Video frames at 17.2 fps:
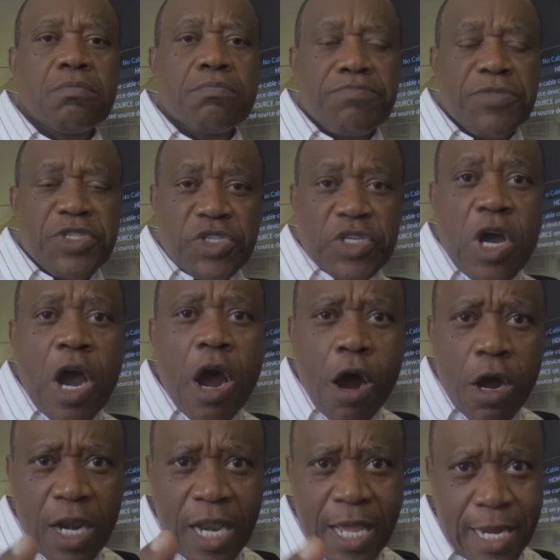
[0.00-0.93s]
Mr.
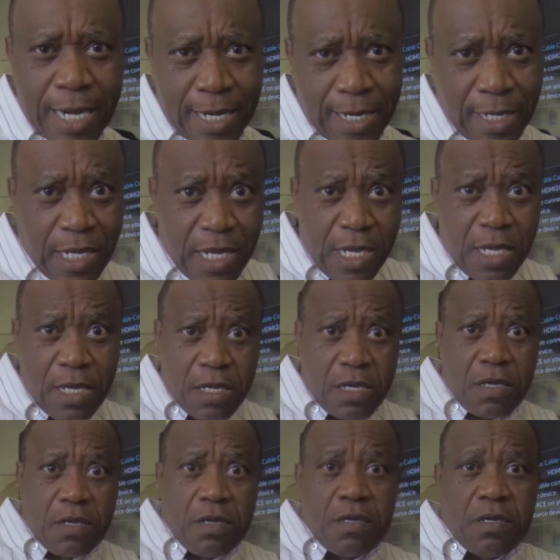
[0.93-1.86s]
Hollande,
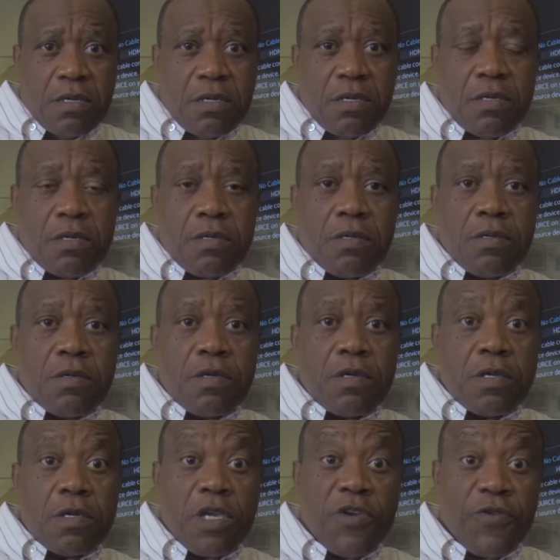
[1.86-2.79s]

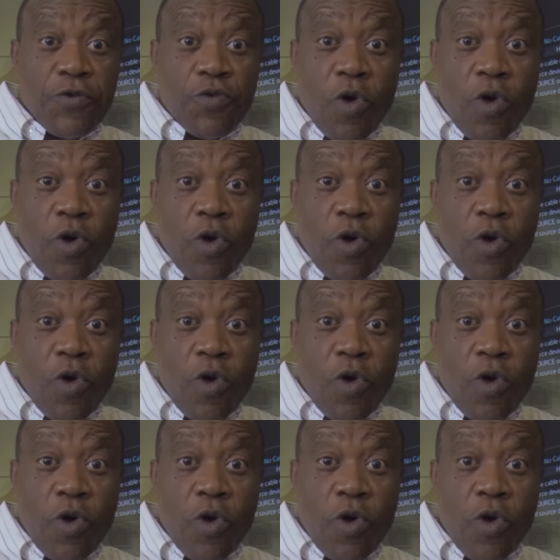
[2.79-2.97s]
if